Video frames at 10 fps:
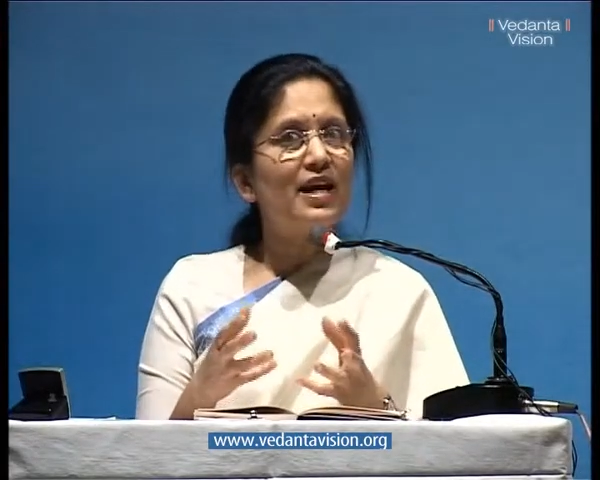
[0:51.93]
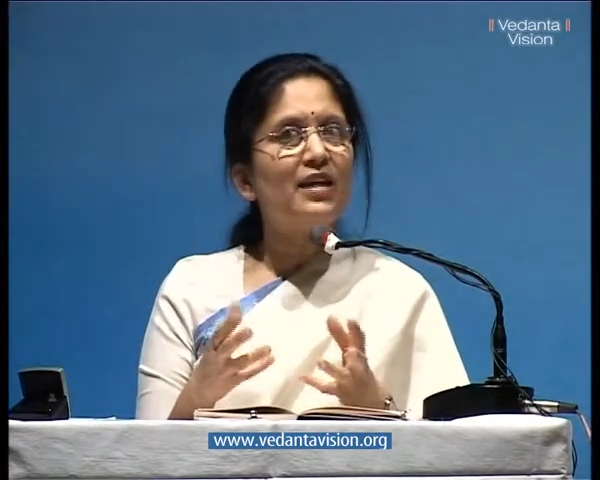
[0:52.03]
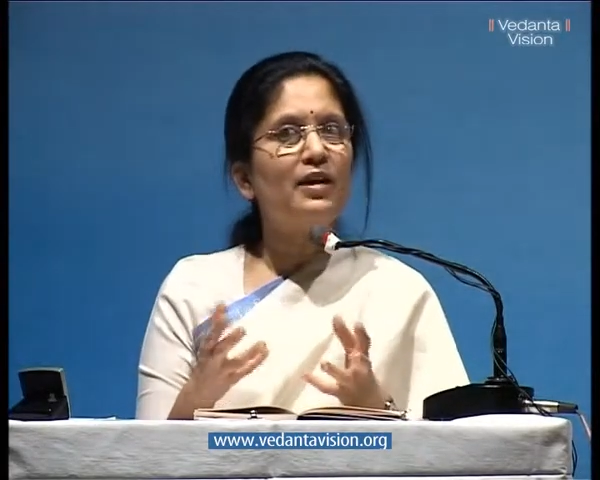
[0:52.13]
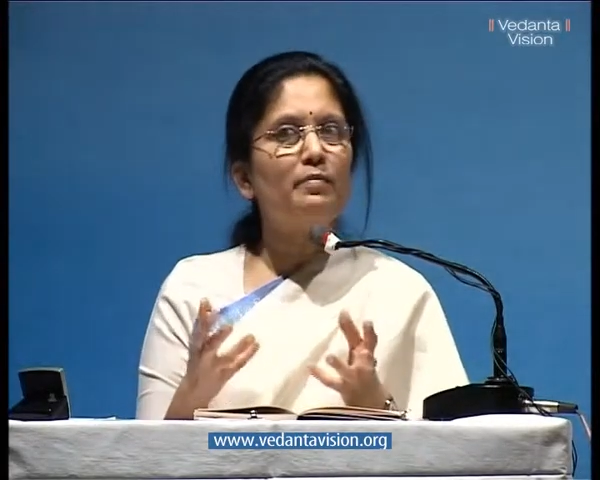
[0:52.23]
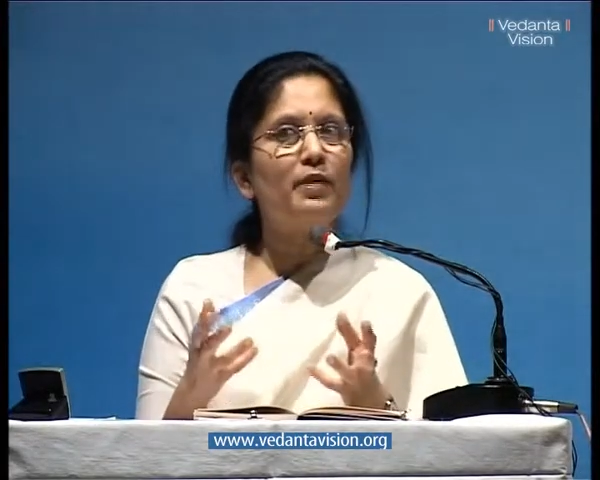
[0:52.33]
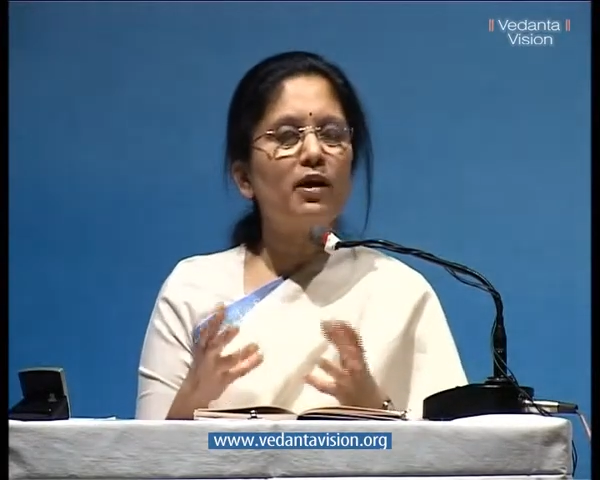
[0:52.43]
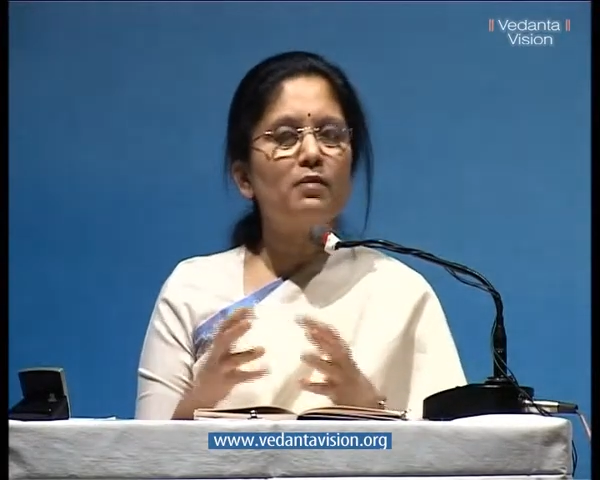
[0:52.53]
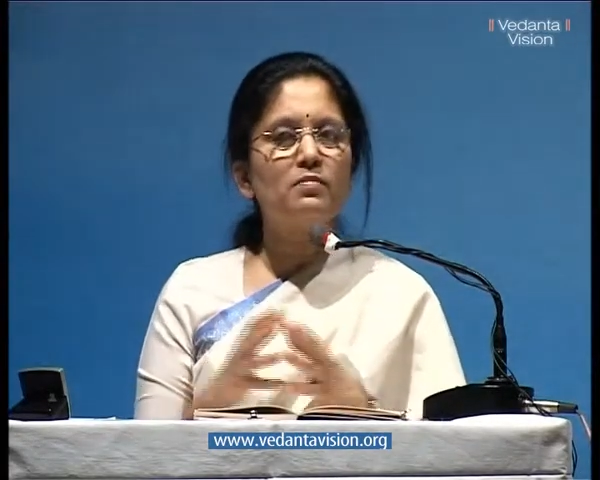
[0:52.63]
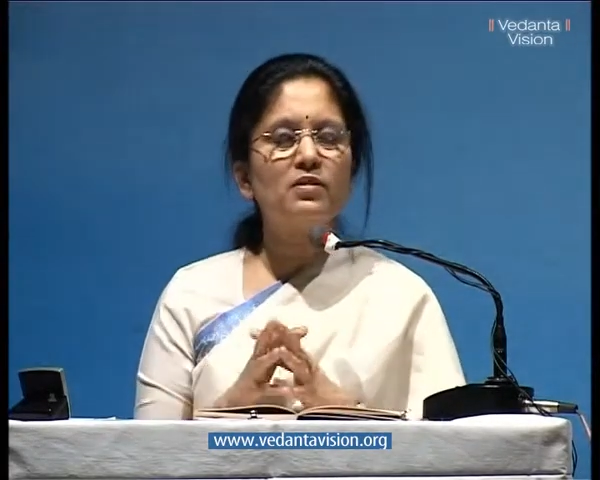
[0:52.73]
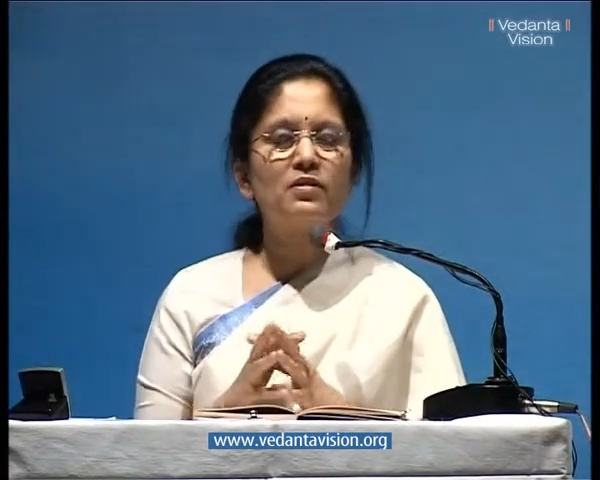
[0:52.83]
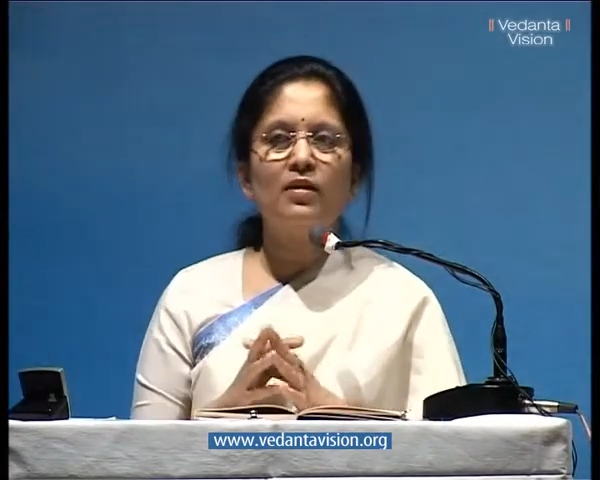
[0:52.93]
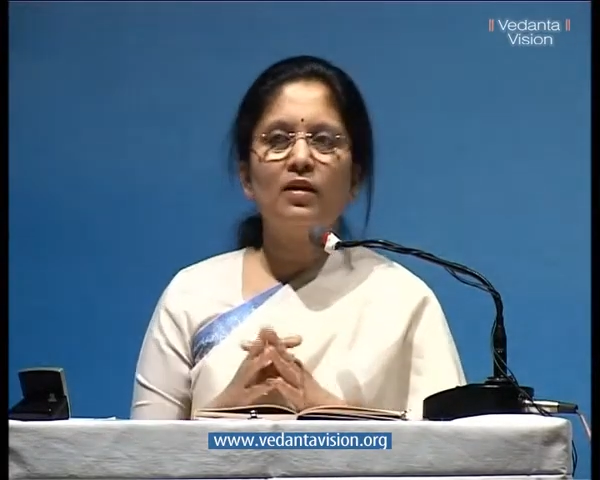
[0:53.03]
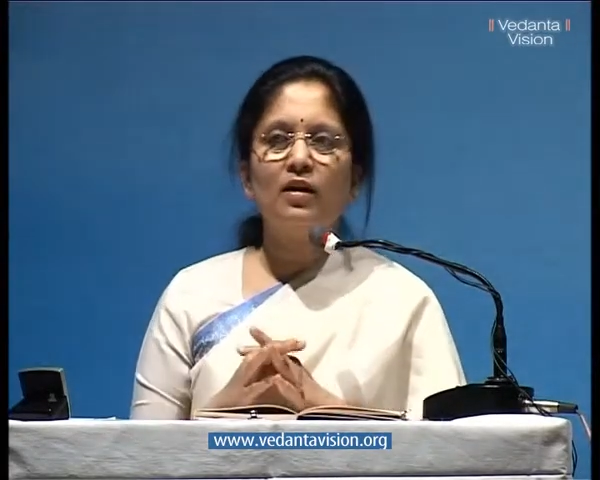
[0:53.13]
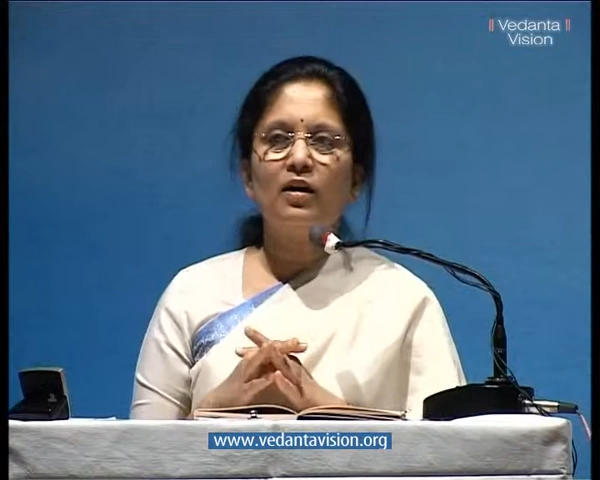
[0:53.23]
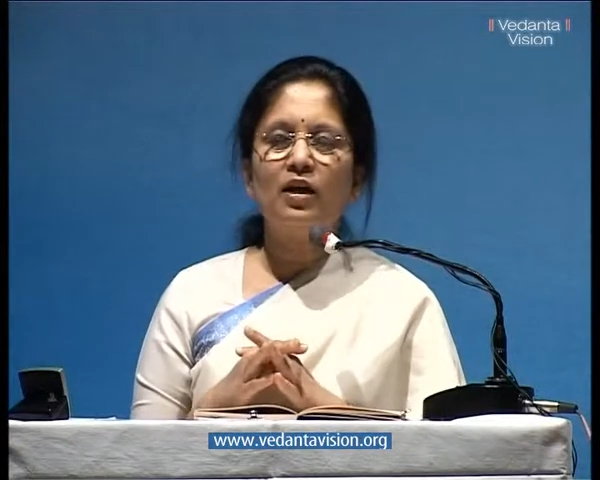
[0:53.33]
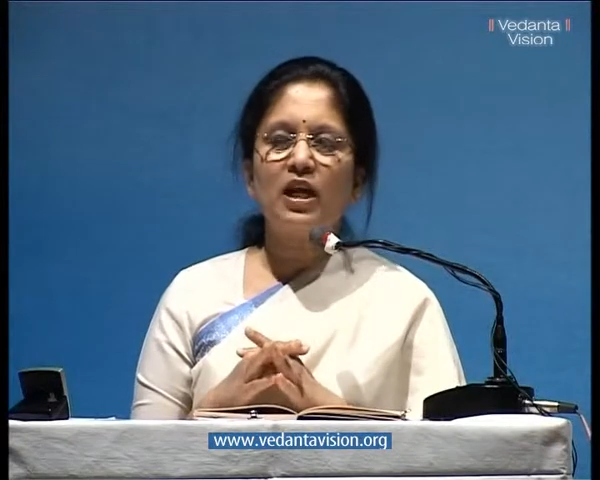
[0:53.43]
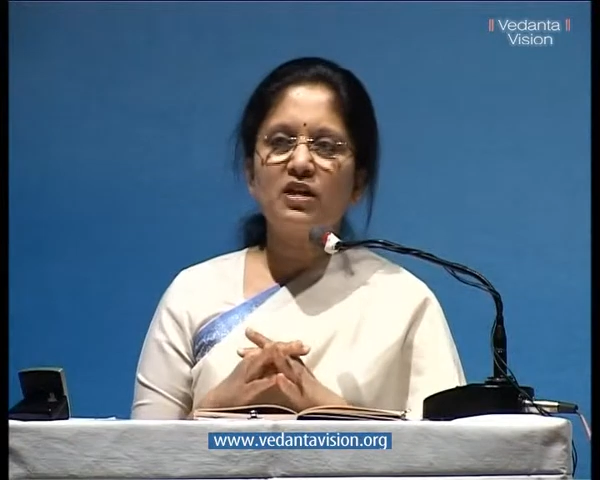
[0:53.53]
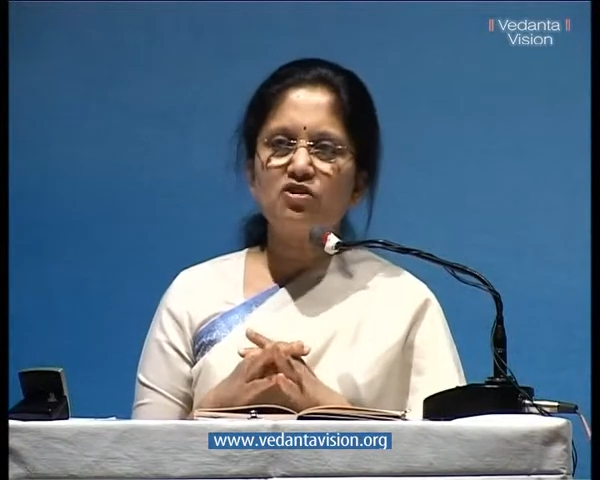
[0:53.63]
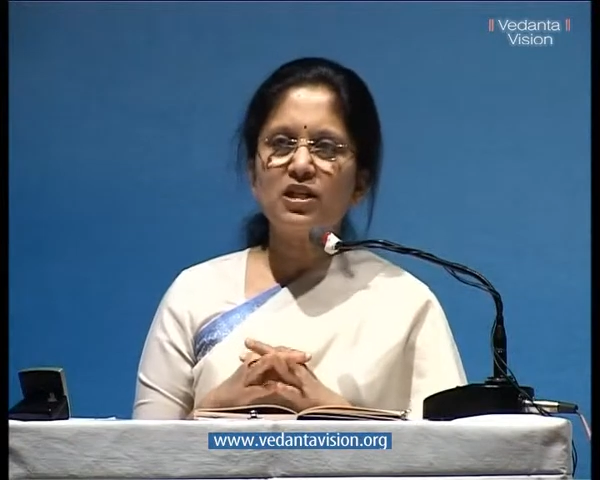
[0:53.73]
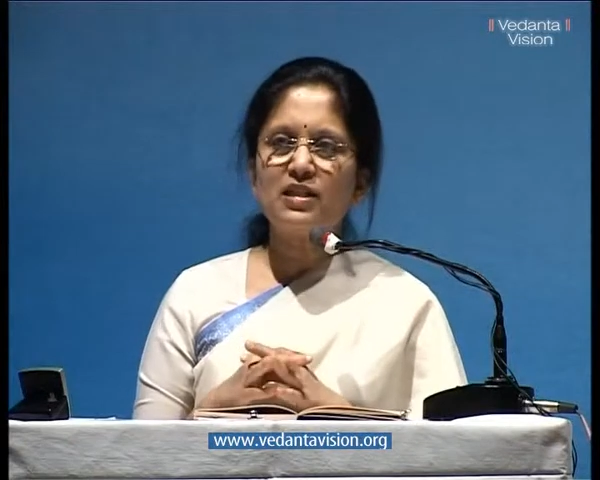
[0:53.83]
then it becomes uh,
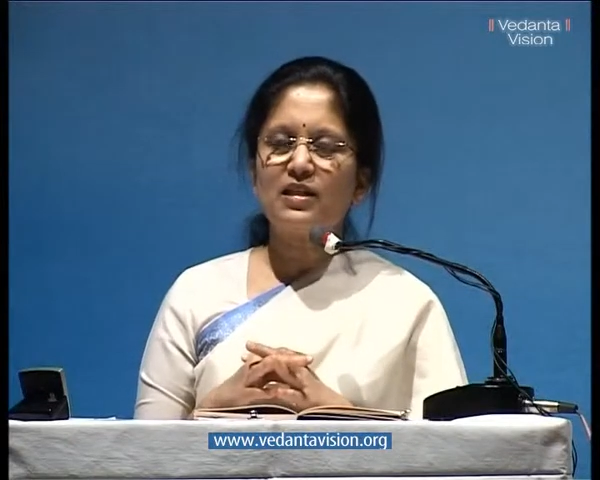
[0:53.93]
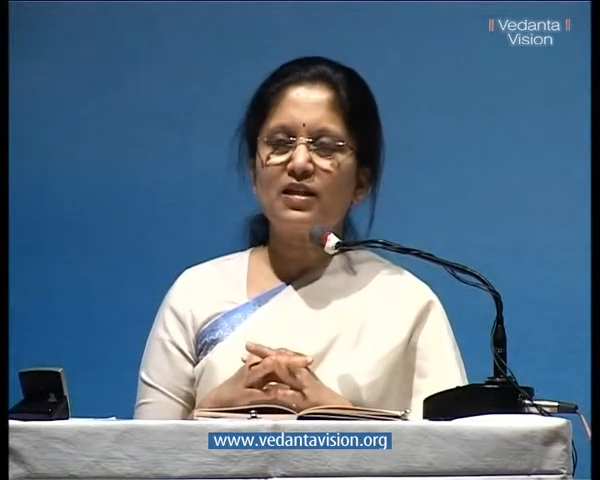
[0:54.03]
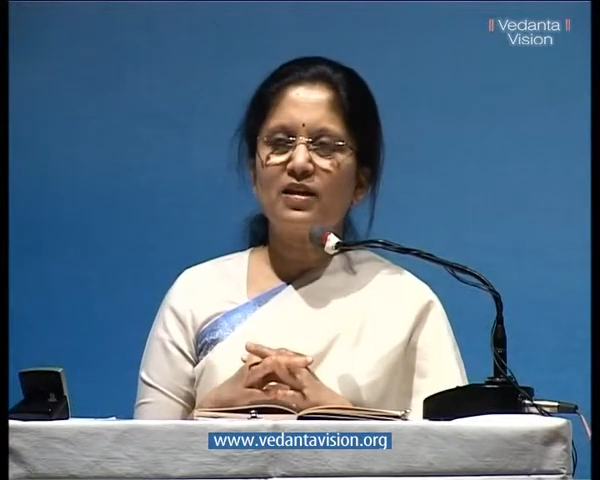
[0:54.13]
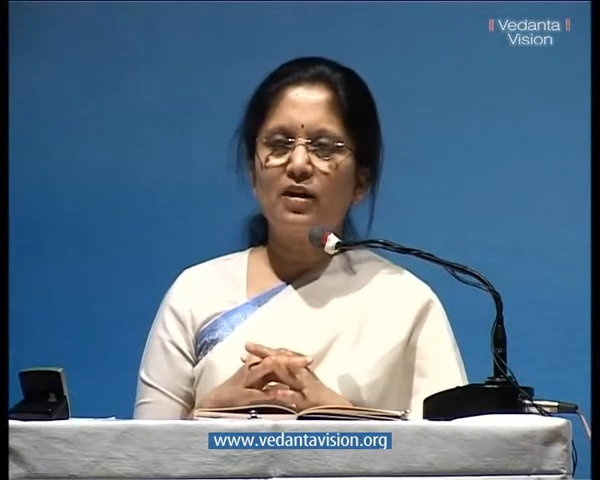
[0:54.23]
interesting.